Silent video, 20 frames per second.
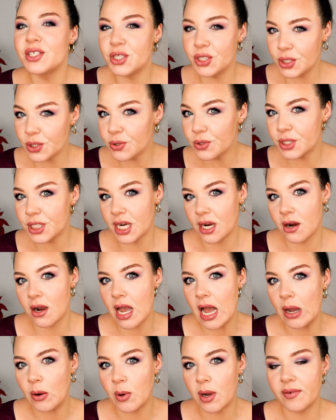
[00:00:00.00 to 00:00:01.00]
do share,
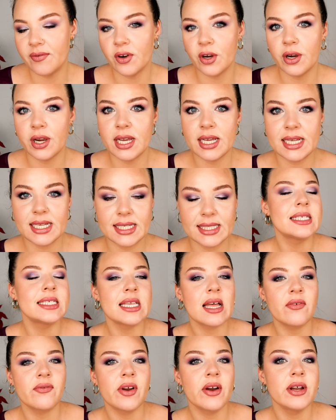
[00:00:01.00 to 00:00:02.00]
however, is
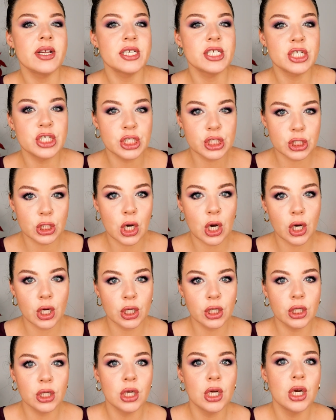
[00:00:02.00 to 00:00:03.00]
that very
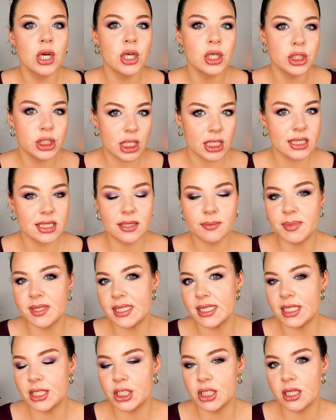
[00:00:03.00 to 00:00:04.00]
stark
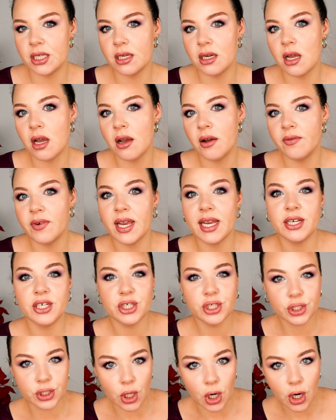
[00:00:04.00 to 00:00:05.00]
juxtaposition of a
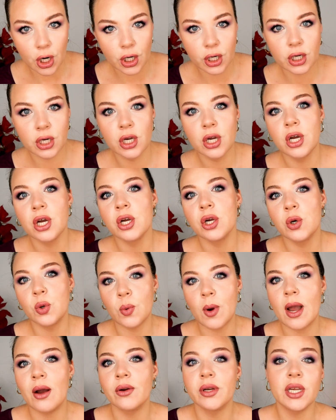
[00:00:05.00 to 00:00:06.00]
dark,
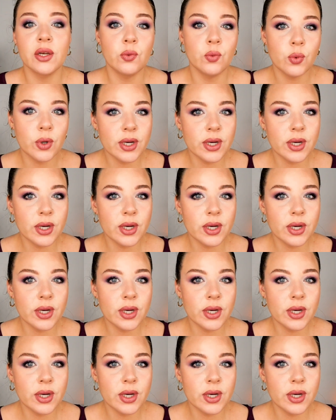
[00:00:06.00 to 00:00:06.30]
grounded